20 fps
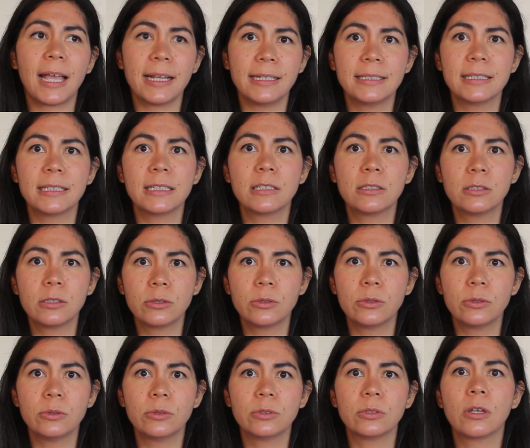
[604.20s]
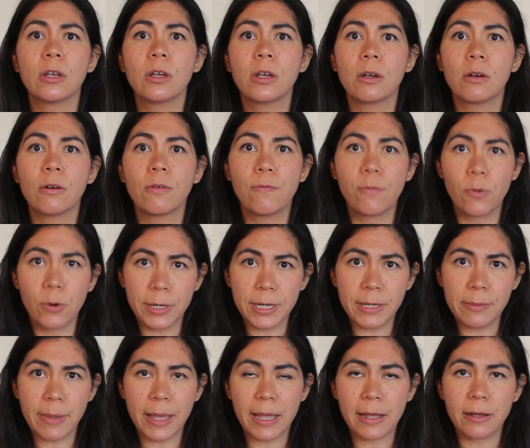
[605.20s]
I did lose
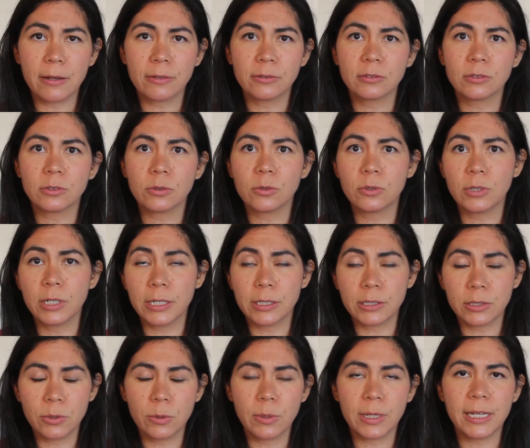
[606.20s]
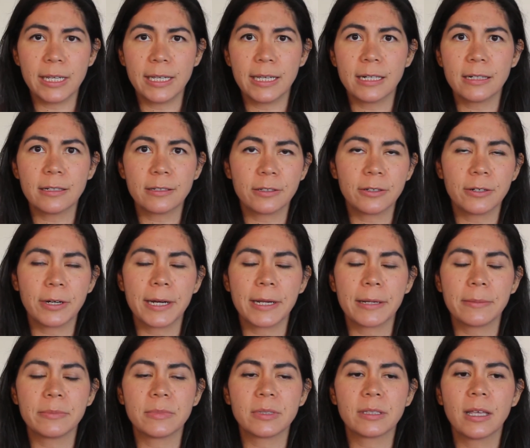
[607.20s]
forty pounds or twenty
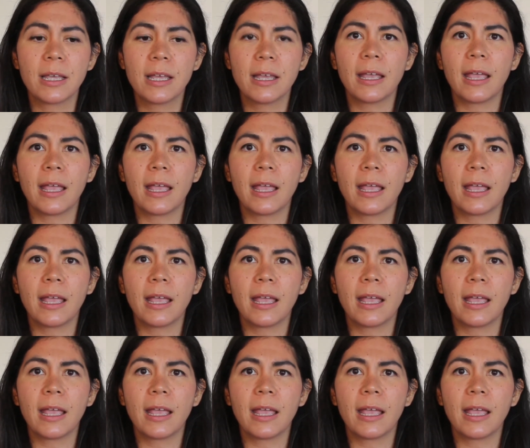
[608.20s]
kilograms.